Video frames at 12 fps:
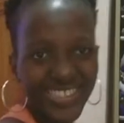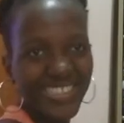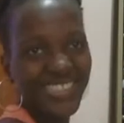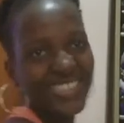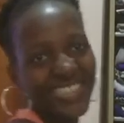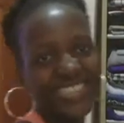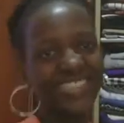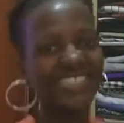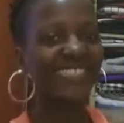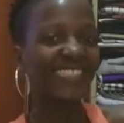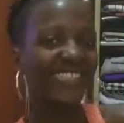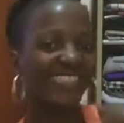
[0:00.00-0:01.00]
that
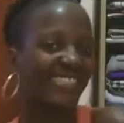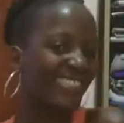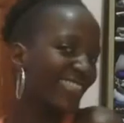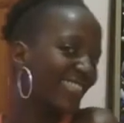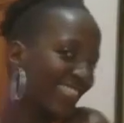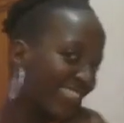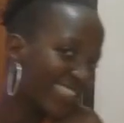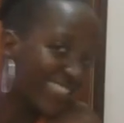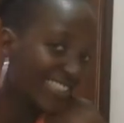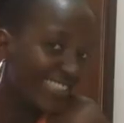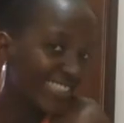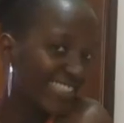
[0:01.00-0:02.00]
also
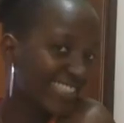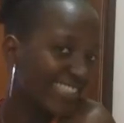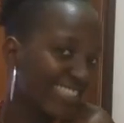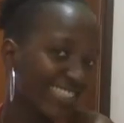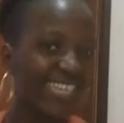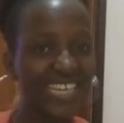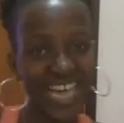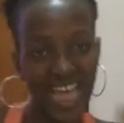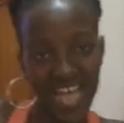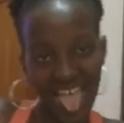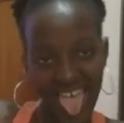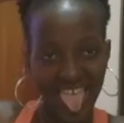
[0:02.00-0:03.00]
increases on
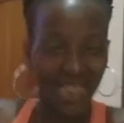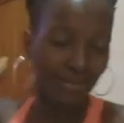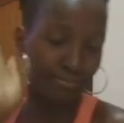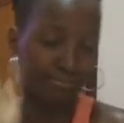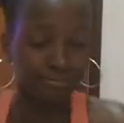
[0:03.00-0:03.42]
the frizz.